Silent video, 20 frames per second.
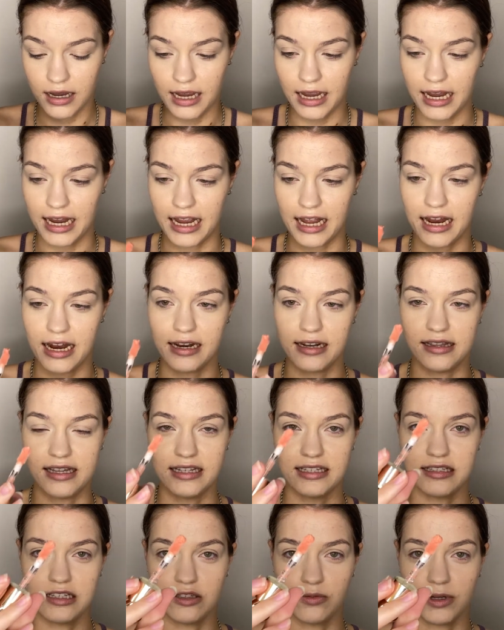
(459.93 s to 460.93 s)
and
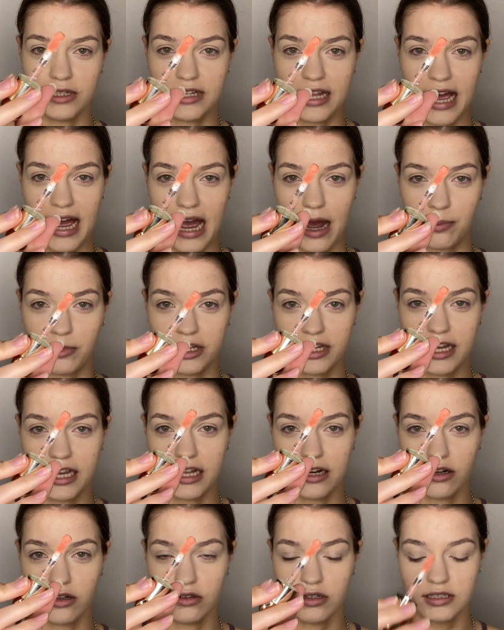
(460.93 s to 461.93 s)
this is what the
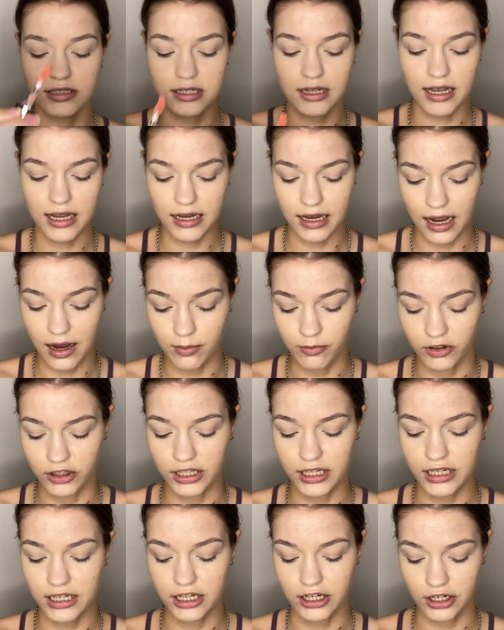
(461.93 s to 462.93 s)
applicator looks like. I'm
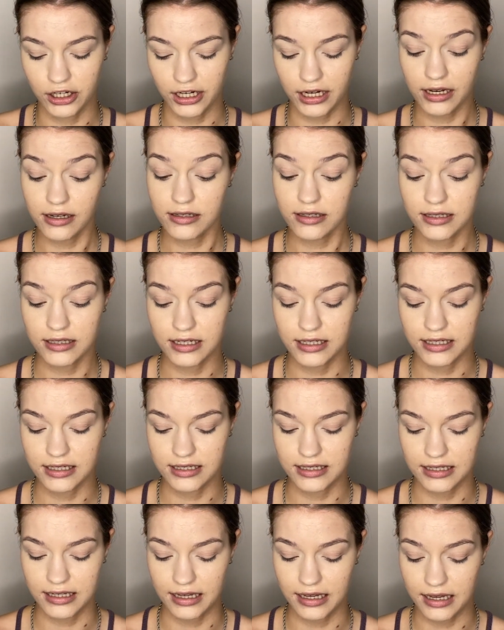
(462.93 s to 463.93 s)
really curious to
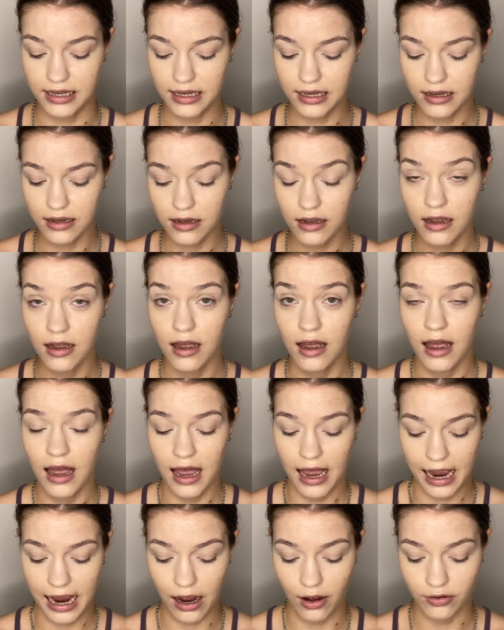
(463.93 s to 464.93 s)
see
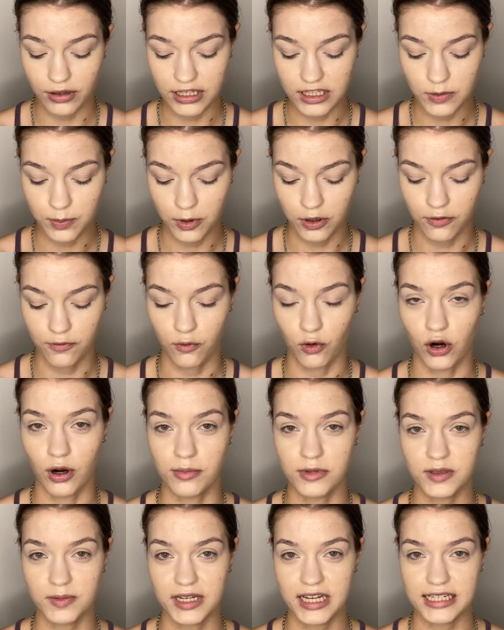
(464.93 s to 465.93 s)
how this
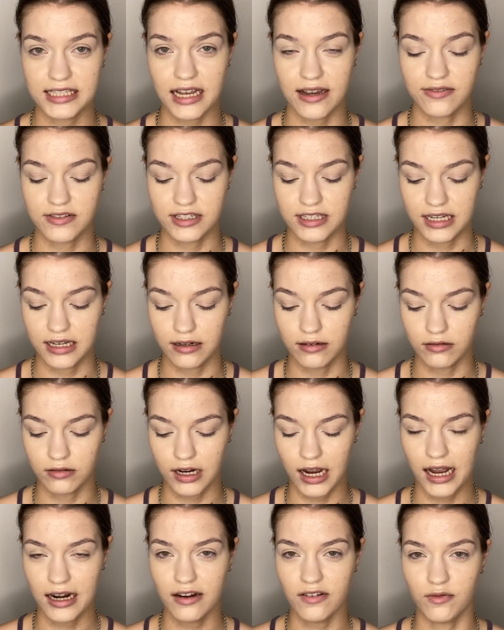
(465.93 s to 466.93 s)
performs because I've seen
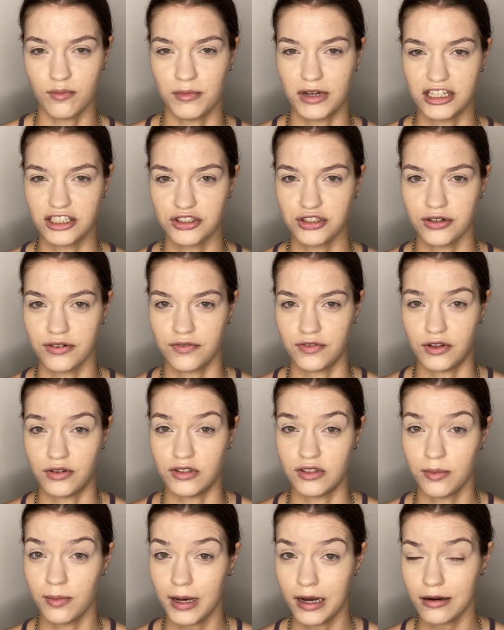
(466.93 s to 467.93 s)
kind of mixed
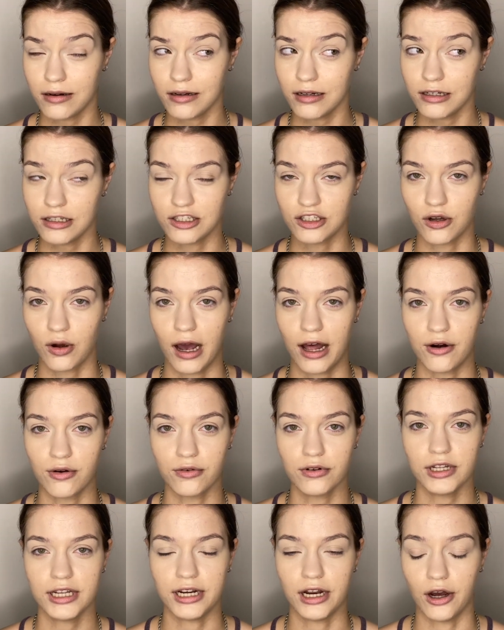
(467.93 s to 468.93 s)
reviews about it, so I don't
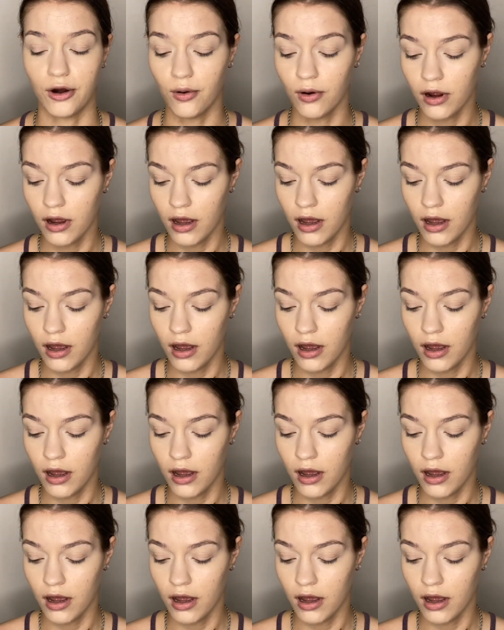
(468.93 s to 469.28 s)
really know.